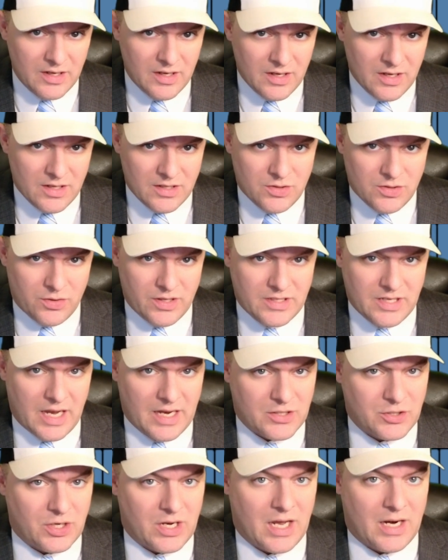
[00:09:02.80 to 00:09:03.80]
So this
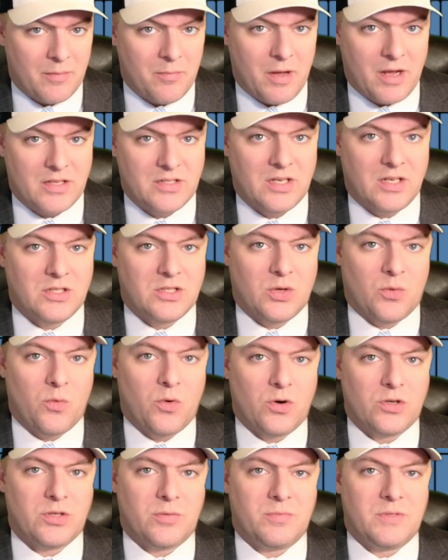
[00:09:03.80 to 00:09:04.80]
actually kind of makes sense. The
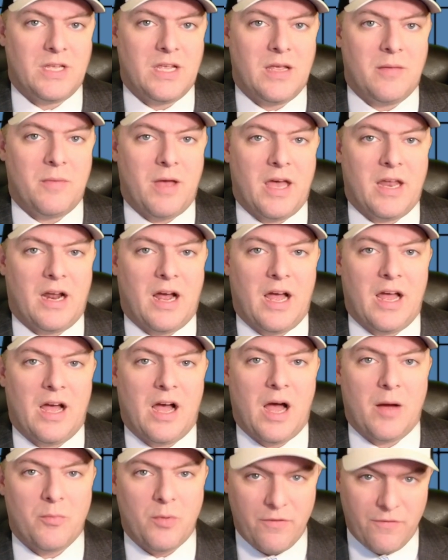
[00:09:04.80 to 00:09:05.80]
worship team at
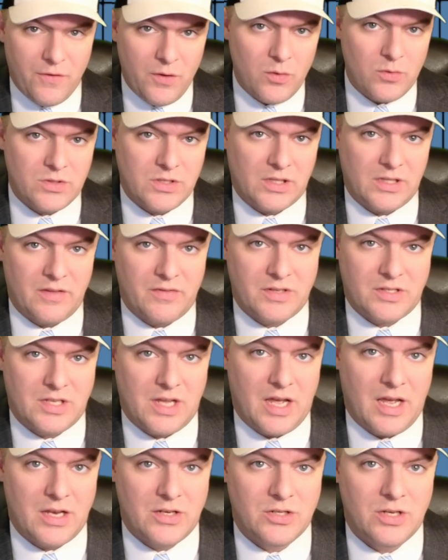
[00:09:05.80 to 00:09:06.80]
IHOP refused to leave the
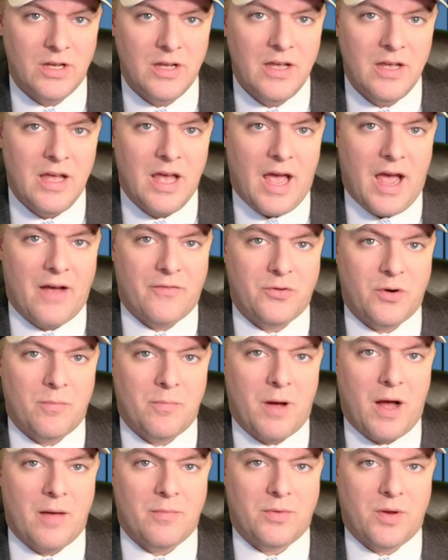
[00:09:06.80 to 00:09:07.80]
stage after a
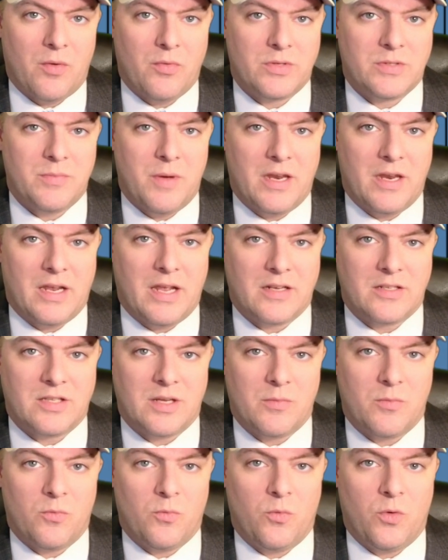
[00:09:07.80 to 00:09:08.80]
bomb threat was made against
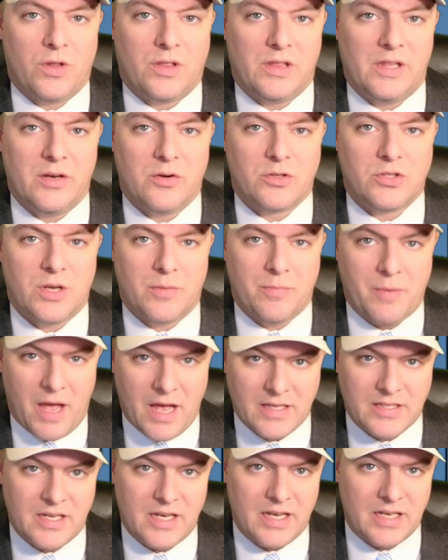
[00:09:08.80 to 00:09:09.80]
them, with leadership
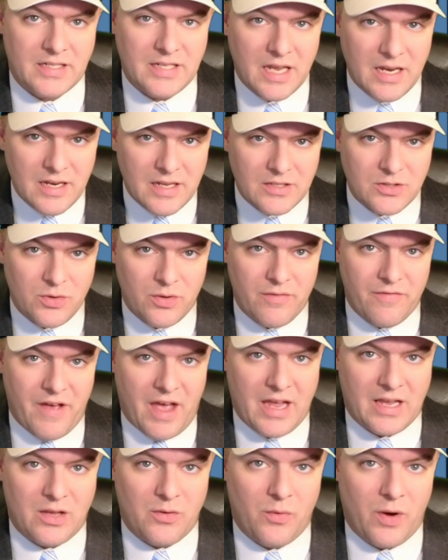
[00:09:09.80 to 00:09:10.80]
asking attendees to
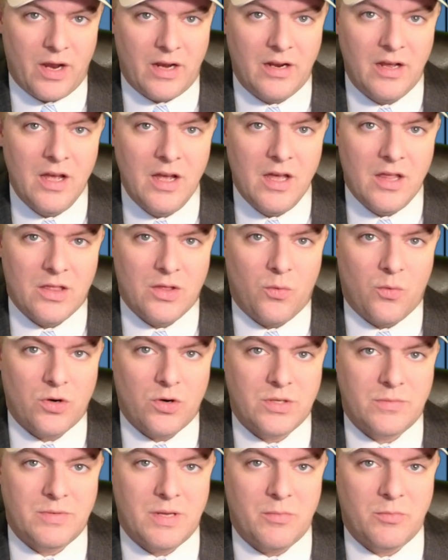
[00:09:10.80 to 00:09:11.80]
evacuate. The
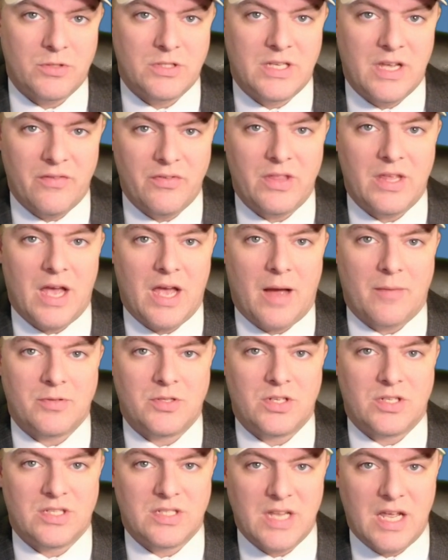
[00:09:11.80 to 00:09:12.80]
worship team was given the option
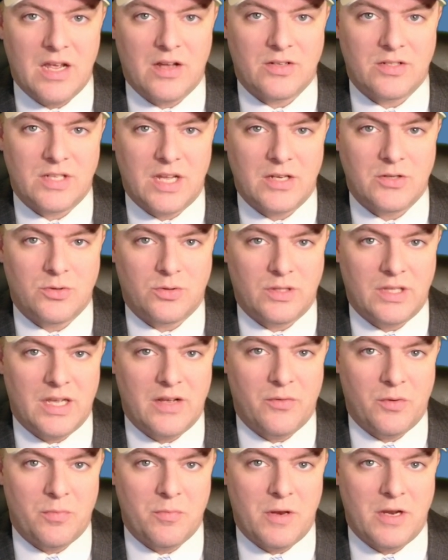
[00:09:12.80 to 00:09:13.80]
to stay on stage or leave,
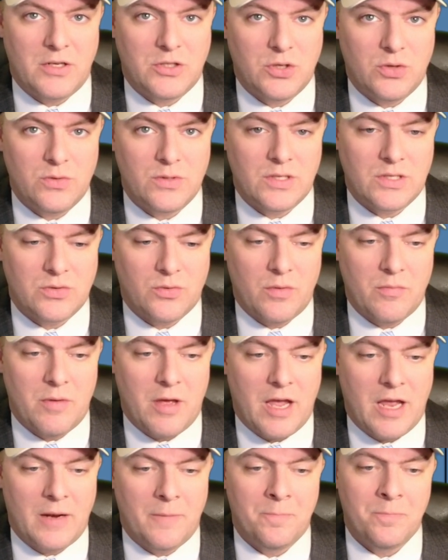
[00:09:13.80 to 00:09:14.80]
with many choosing to
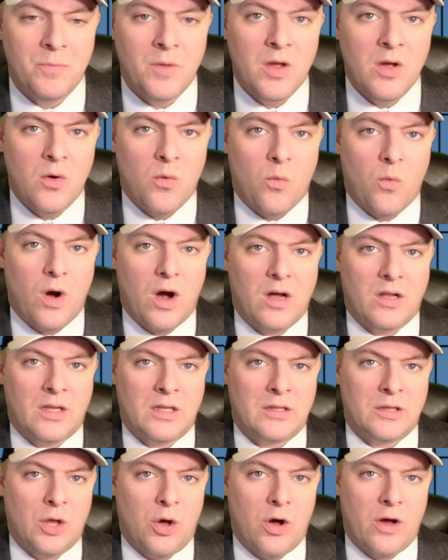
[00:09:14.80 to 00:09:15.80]
remain while
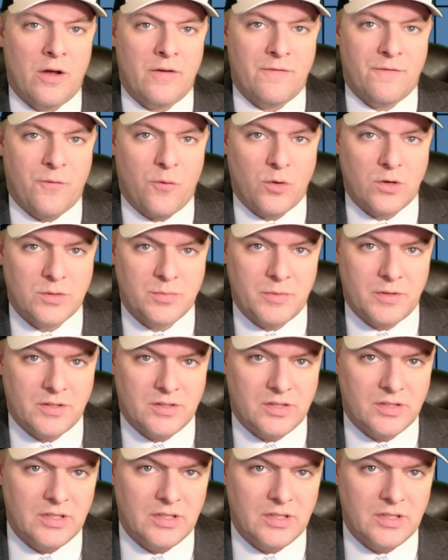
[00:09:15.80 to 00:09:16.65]
law enforcement